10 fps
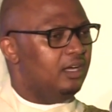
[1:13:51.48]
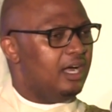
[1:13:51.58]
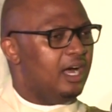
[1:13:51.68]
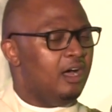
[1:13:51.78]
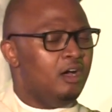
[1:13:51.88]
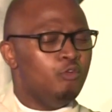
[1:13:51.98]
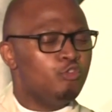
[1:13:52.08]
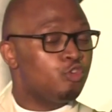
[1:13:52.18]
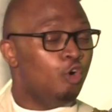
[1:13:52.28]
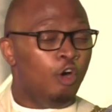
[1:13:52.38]
how
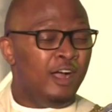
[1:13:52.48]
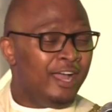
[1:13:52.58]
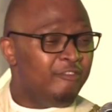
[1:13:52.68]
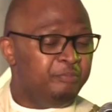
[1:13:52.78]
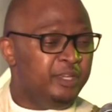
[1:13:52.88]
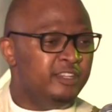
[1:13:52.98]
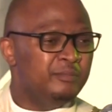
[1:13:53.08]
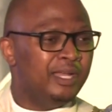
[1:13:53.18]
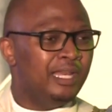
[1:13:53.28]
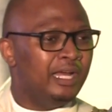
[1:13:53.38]
wrong I've been in
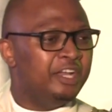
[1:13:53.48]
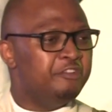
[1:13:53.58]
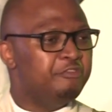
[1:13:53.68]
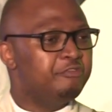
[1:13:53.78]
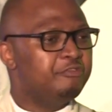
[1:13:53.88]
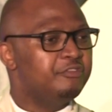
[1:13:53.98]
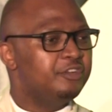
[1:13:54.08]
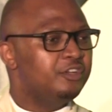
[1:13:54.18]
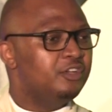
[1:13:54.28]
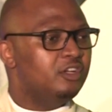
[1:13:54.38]
my life,
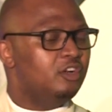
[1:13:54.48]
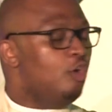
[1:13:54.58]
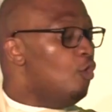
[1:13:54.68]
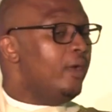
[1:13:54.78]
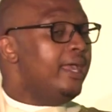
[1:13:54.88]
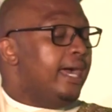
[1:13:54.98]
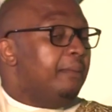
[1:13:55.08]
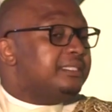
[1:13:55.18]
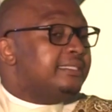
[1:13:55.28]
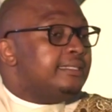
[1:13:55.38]
or where
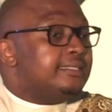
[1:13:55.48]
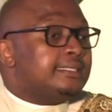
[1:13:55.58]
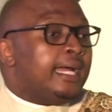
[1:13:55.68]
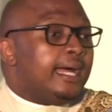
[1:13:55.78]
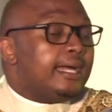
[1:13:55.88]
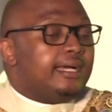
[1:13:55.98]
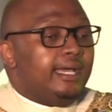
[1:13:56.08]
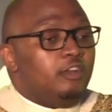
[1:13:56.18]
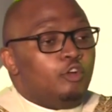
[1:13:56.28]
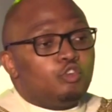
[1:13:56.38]
I'm still stuck
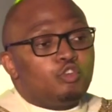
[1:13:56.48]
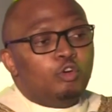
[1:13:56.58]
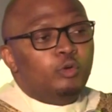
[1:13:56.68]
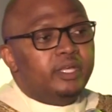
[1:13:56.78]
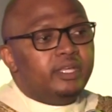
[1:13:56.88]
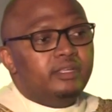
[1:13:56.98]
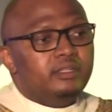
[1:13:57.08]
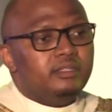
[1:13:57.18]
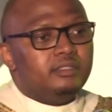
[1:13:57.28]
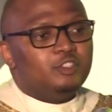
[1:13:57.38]
and not growing
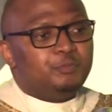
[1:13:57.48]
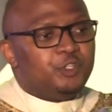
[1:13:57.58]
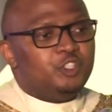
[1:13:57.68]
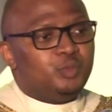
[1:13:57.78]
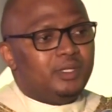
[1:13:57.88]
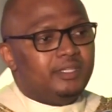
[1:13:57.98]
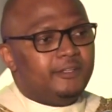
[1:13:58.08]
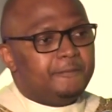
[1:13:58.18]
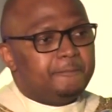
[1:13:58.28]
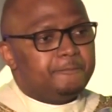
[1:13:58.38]
spiritually.
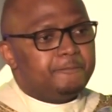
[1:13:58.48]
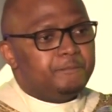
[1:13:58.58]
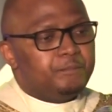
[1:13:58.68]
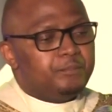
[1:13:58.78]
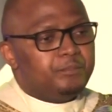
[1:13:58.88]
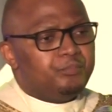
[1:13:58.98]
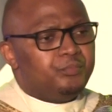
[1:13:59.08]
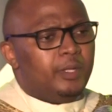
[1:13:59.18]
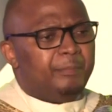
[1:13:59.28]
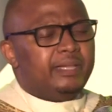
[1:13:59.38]

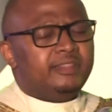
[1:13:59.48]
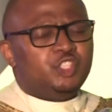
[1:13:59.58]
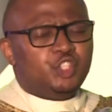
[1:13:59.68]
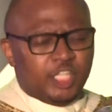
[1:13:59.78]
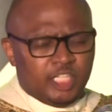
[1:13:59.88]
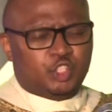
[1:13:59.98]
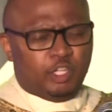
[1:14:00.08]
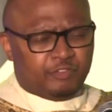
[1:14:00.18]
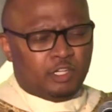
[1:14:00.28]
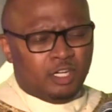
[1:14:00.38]
But the church
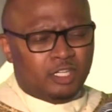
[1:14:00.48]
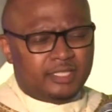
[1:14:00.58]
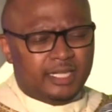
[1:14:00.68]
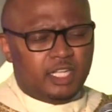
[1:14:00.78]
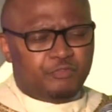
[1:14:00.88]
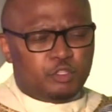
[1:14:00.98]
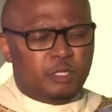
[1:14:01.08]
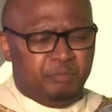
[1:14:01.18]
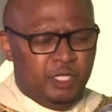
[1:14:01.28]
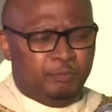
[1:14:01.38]
of God, and therefore
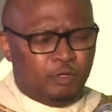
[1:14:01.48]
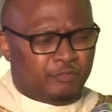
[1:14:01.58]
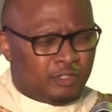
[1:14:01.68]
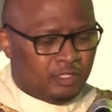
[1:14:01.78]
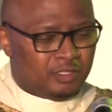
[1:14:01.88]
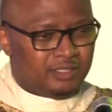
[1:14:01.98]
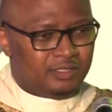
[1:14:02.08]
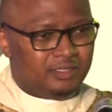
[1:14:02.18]
the people of God,